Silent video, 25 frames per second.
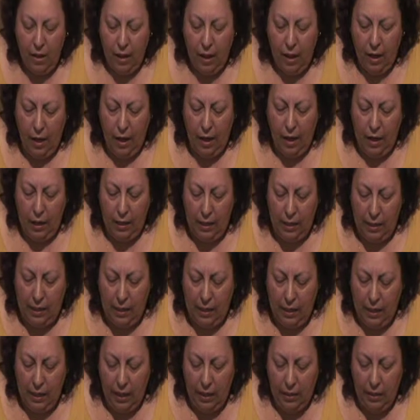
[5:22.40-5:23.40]

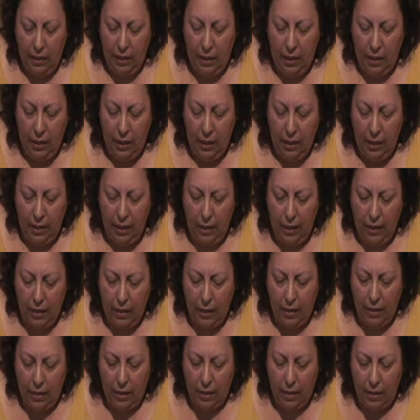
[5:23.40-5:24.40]
Liliani
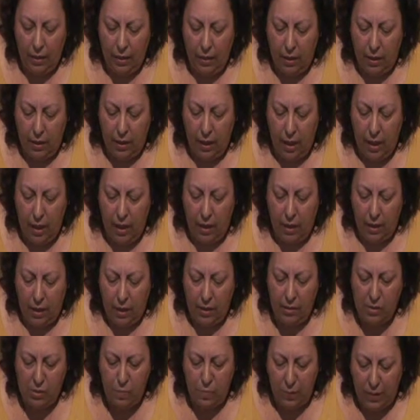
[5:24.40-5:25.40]

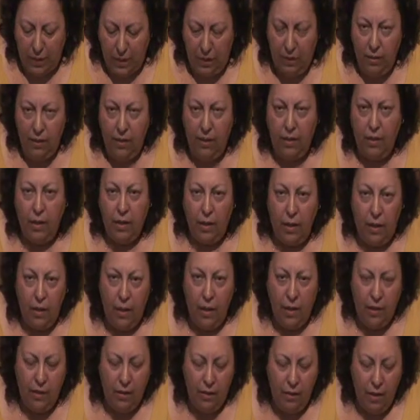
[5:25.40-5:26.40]
has been
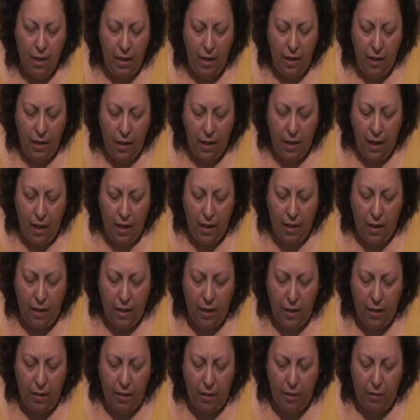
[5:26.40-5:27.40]
in
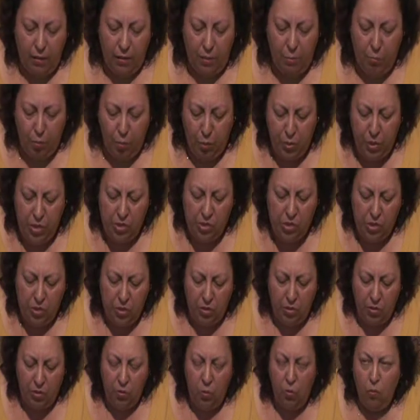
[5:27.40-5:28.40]
the
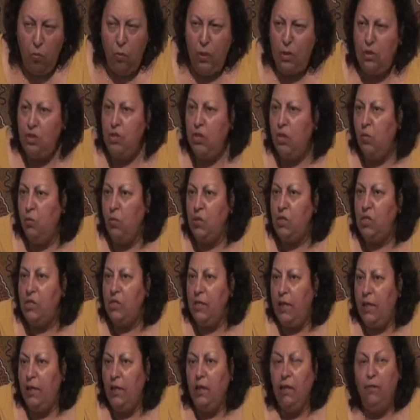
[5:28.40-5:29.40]
prison where she was
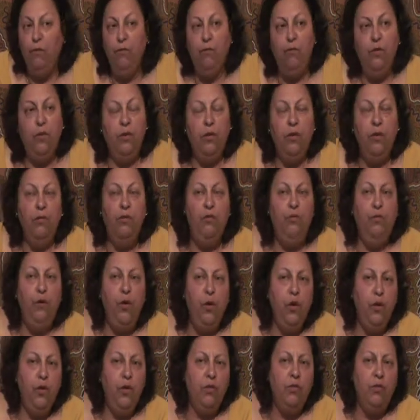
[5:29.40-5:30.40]
taken from the
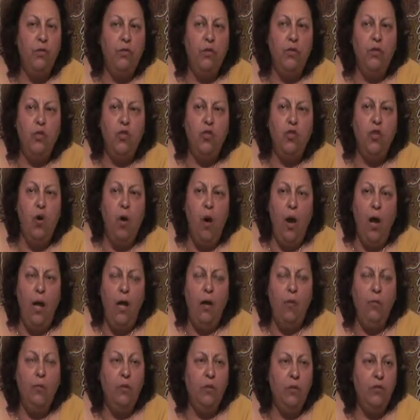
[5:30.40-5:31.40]
first
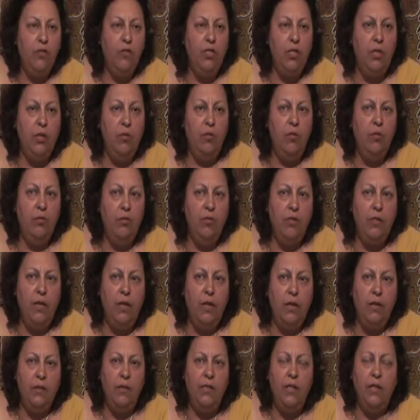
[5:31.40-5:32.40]
time that she was
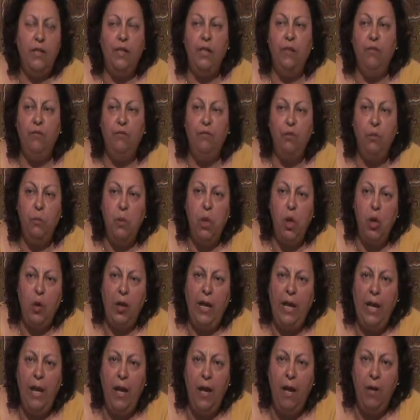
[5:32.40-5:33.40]
taken from her
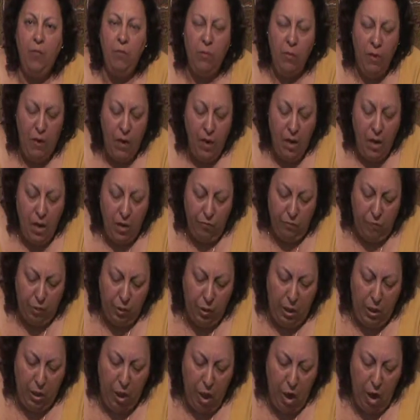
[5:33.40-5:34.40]
home. For
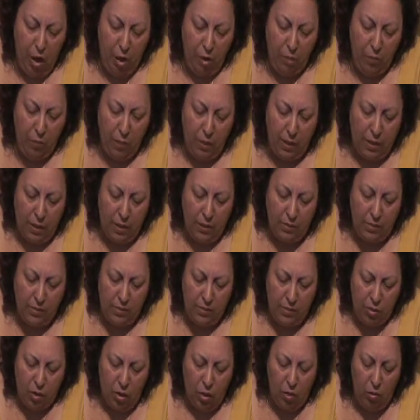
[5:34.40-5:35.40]
her home
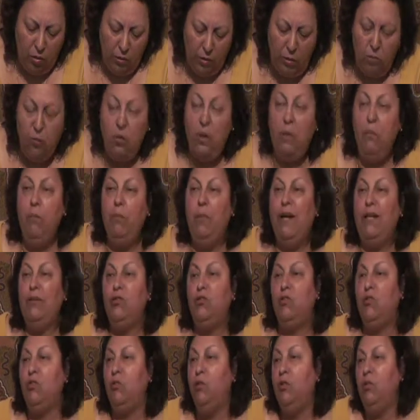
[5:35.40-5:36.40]
is called the Buen
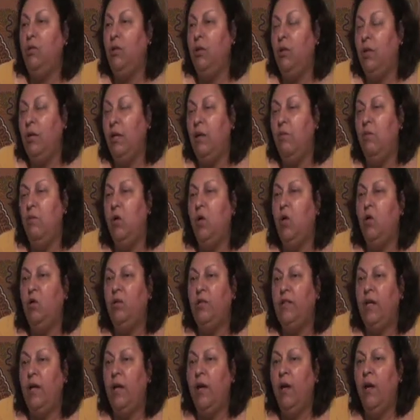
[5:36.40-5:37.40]
Pastor in
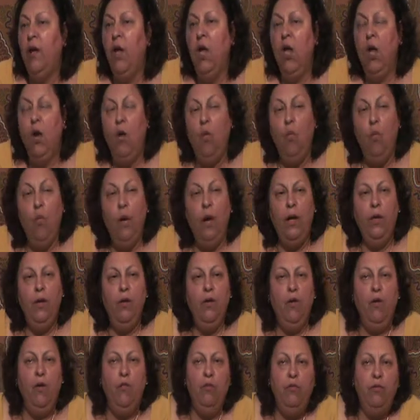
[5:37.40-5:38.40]
Bogota, one
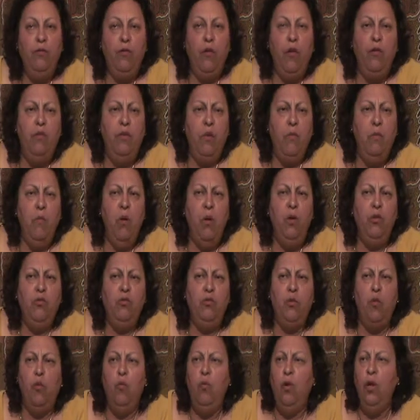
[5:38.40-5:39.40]
of the
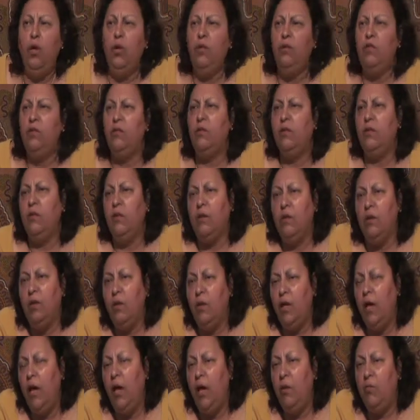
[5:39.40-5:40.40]
most worst
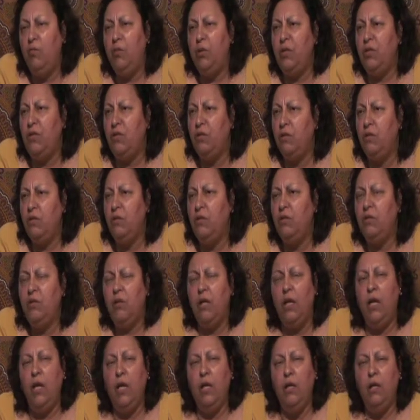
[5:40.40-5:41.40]

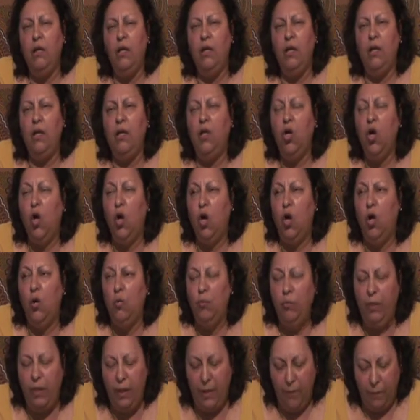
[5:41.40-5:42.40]
prisons in
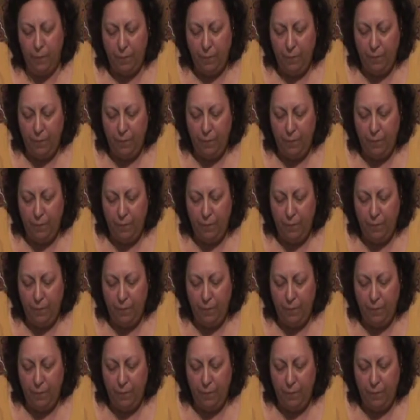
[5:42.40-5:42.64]
Colombia.